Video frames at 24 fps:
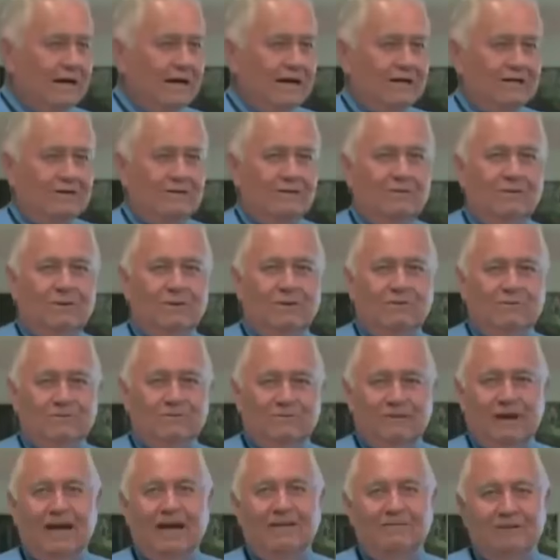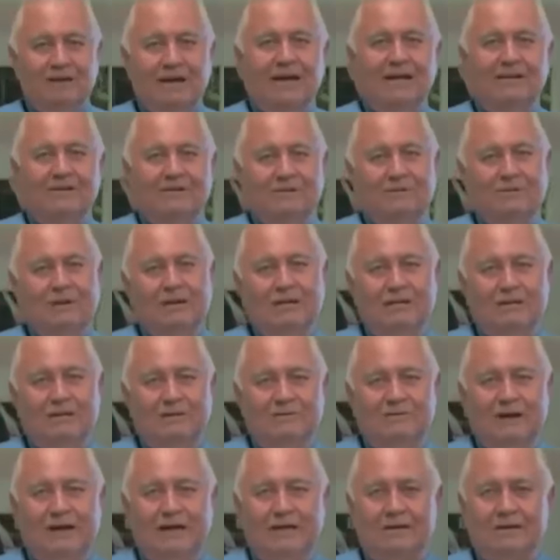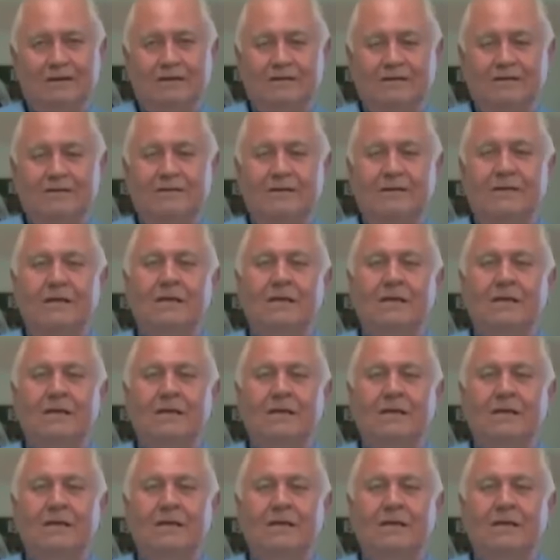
correct with a 5/9 correction factor.